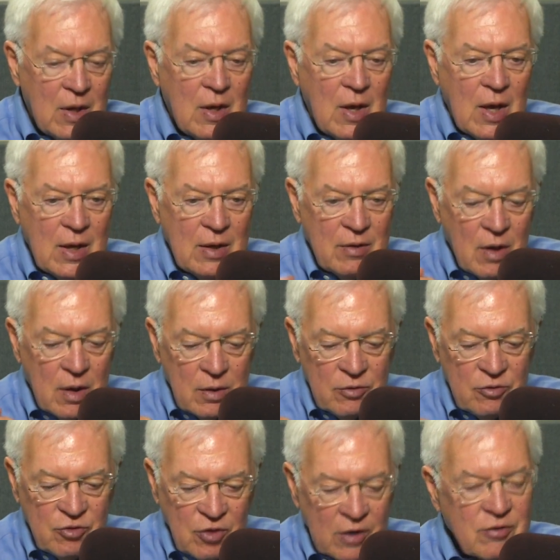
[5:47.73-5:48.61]
and
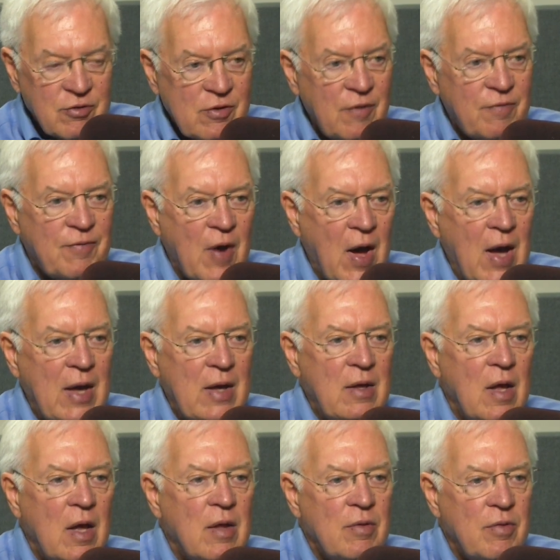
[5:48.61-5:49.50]

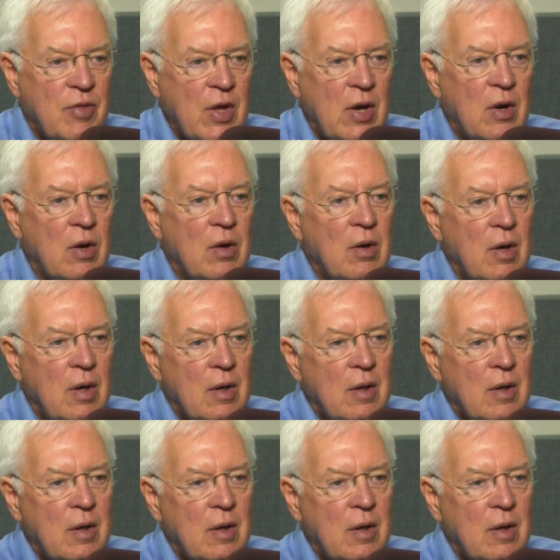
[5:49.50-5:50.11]
justifying their.